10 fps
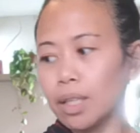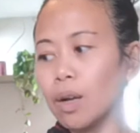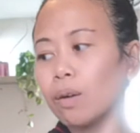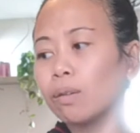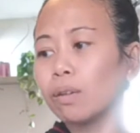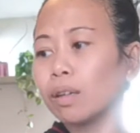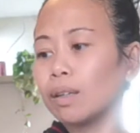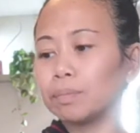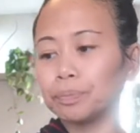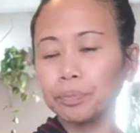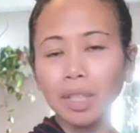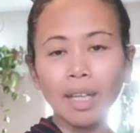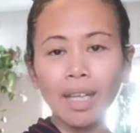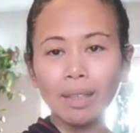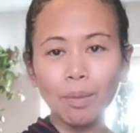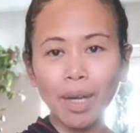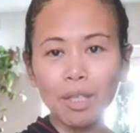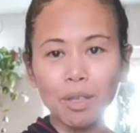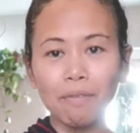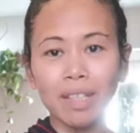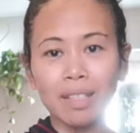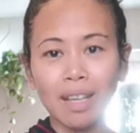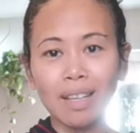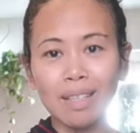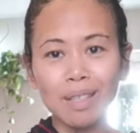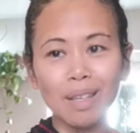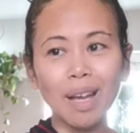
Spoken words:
know, like the rest of us guys,